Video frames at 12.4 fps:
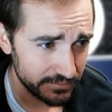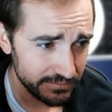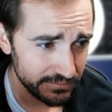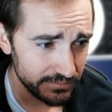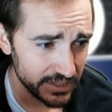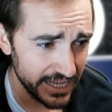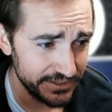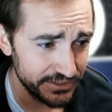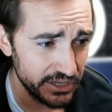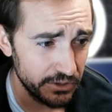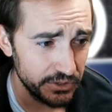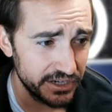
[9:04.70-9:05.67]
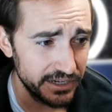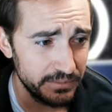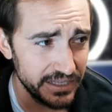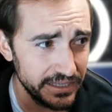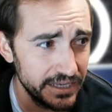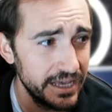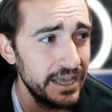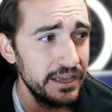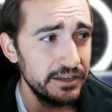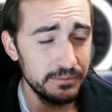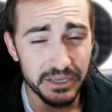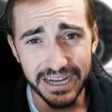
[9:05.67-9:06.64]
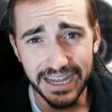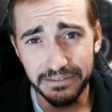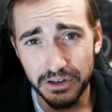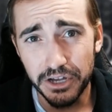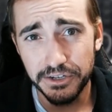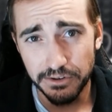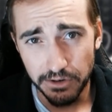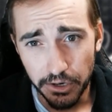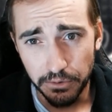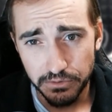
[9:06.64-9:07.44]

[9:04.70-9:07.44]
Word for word: And so you're going to be going to be kind of on your own.